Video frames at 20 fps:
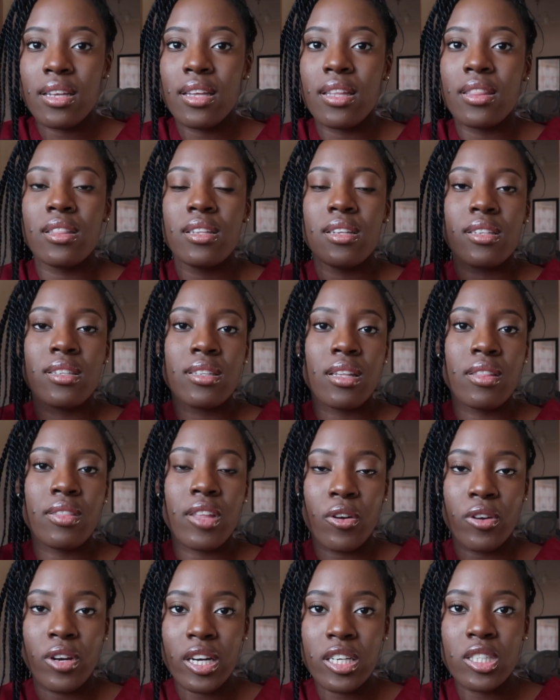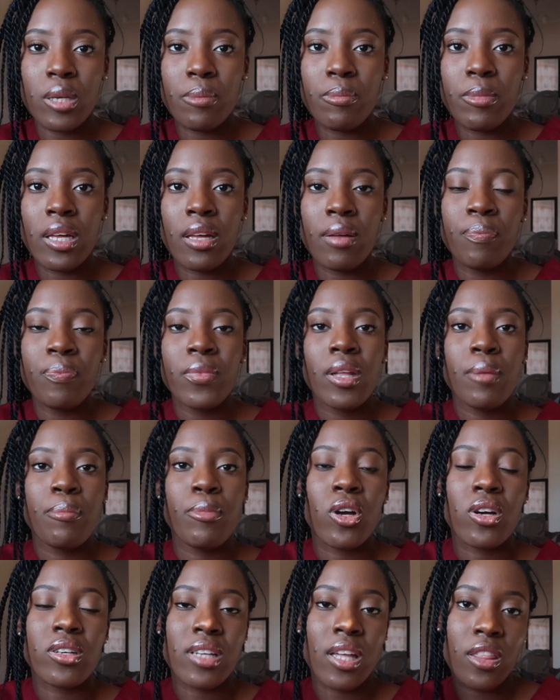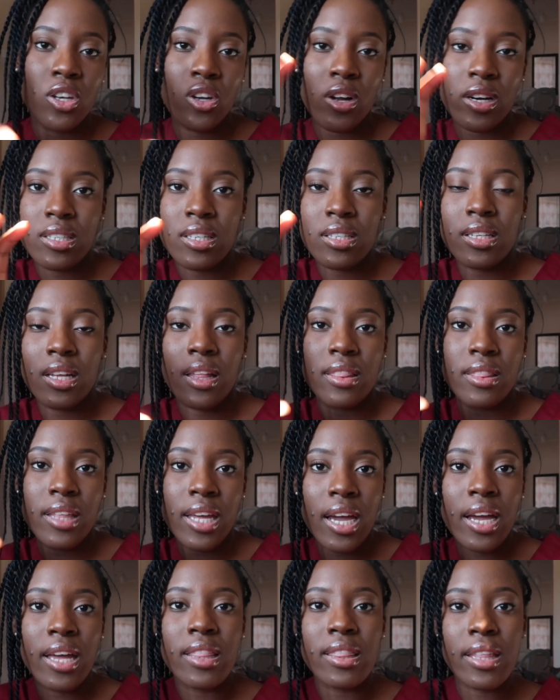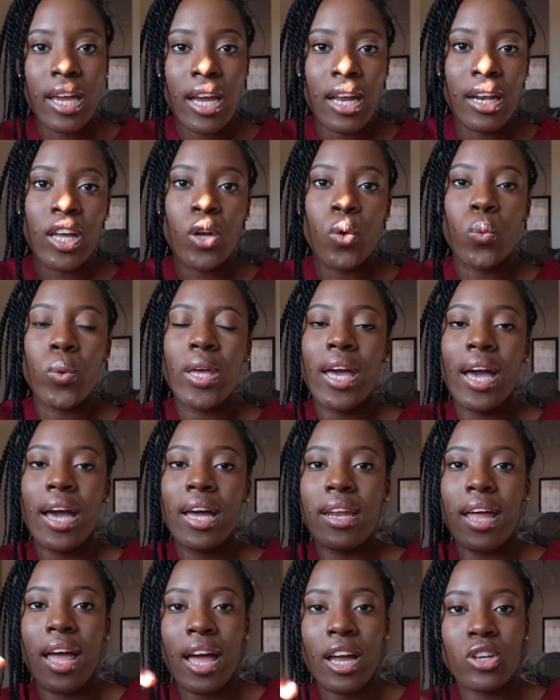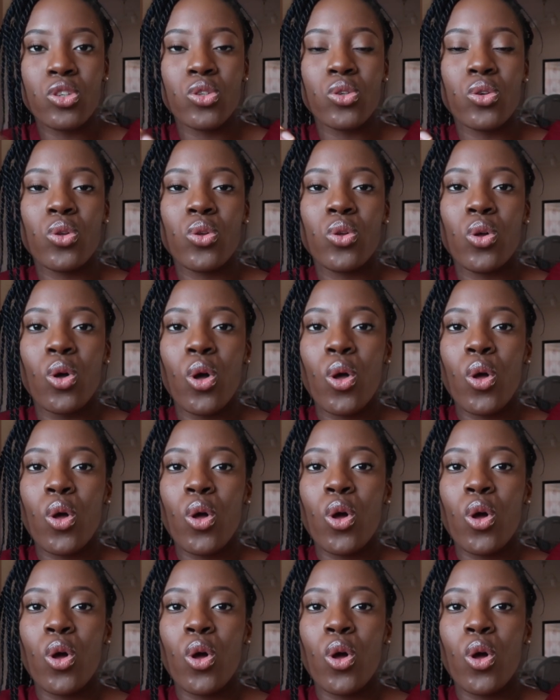in this thyroidectomy because other doctors are there and there like we had actual